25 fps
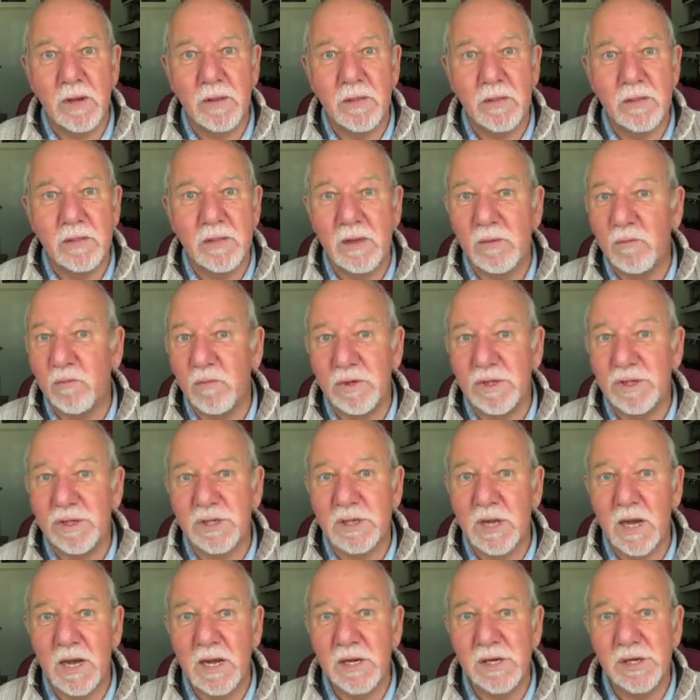that was
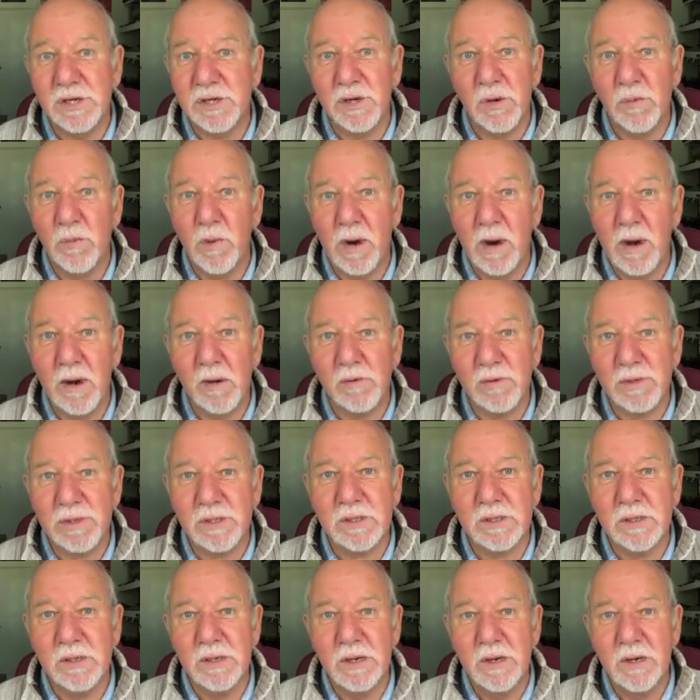staged somewhere
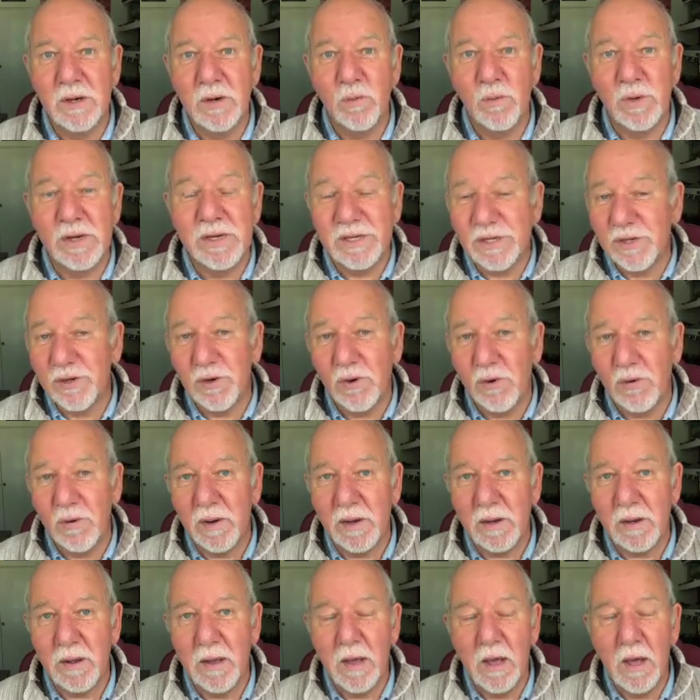else, we saw it.